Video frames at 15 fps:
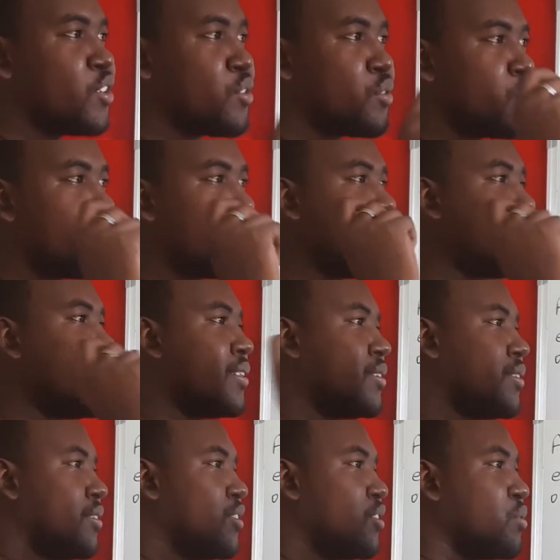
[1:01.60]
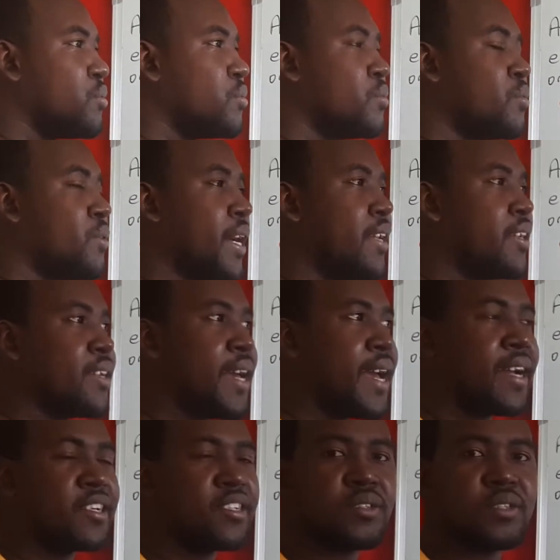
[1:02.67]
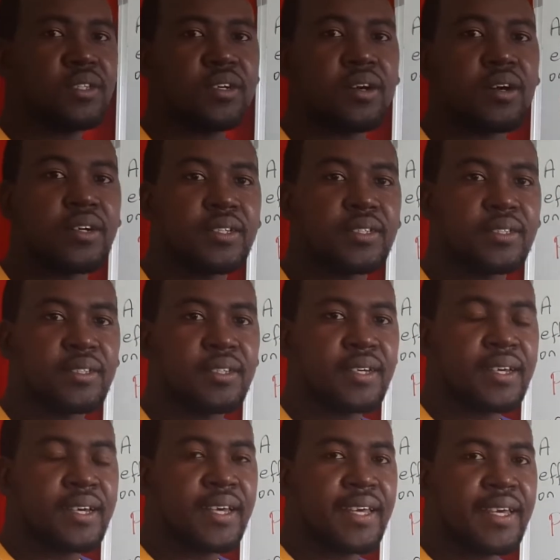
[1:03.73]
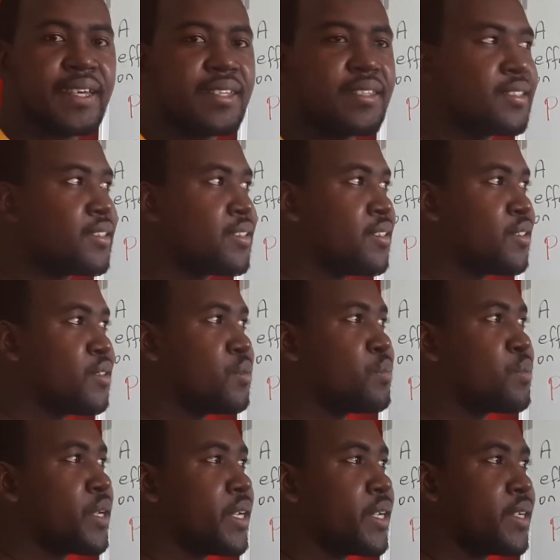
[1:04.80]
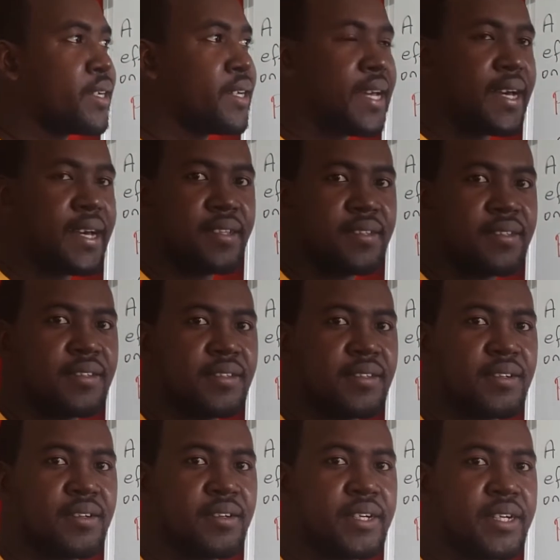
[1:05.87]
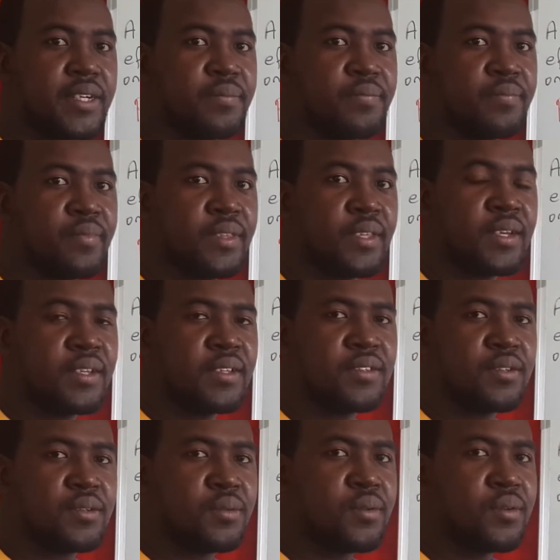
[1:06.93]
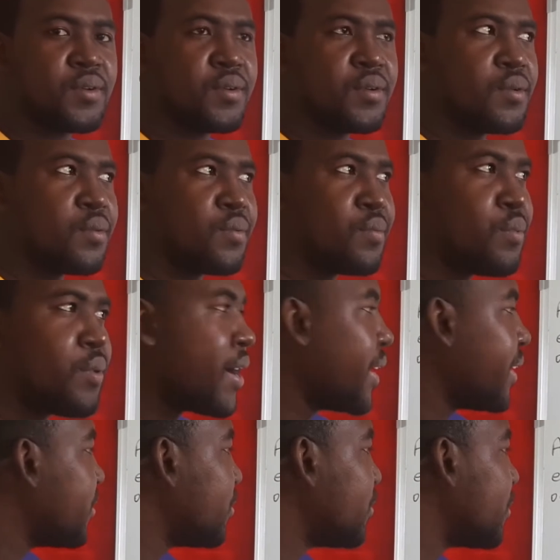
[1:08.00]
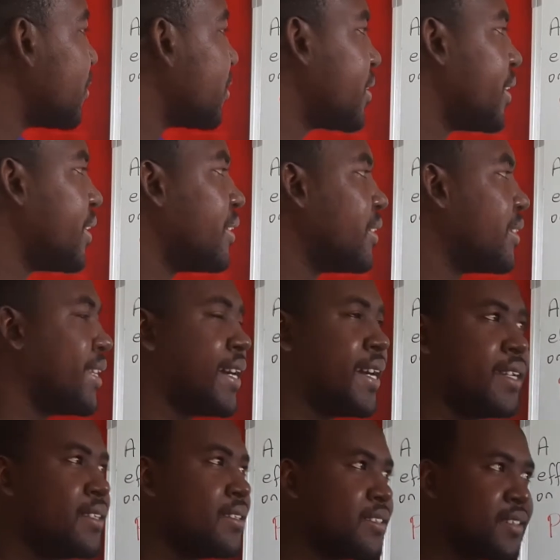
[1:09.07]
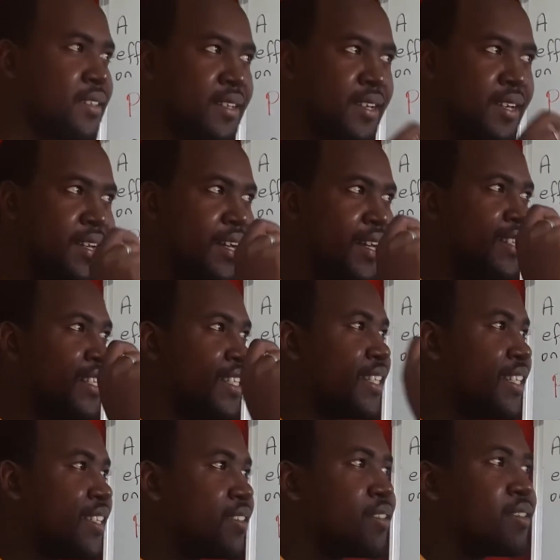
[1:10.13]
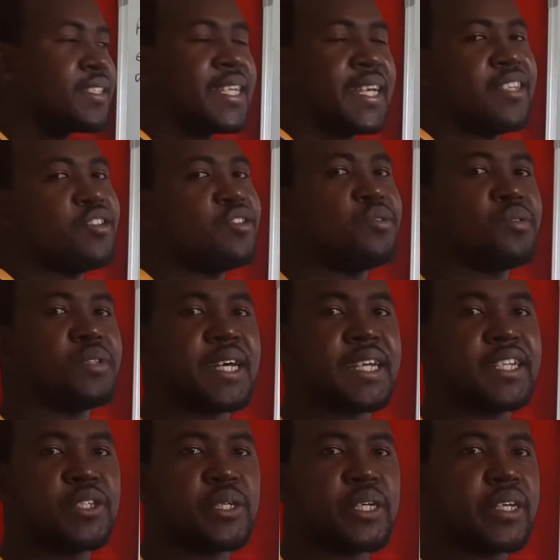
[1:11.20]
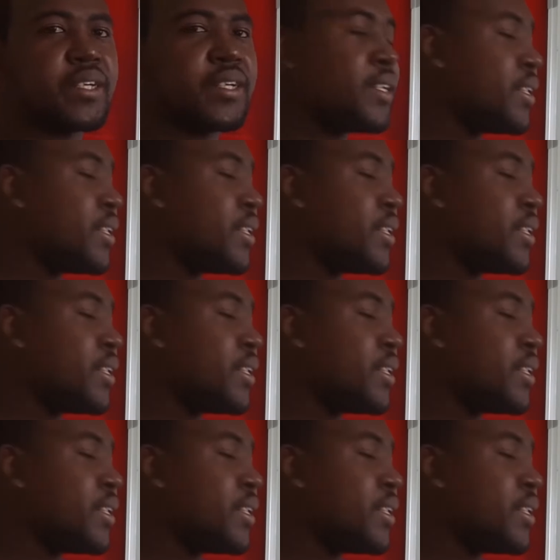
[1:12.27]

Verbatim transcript: through a needle through and actually cause it to break a glass, right? So why do you think that is a needle can do that trick,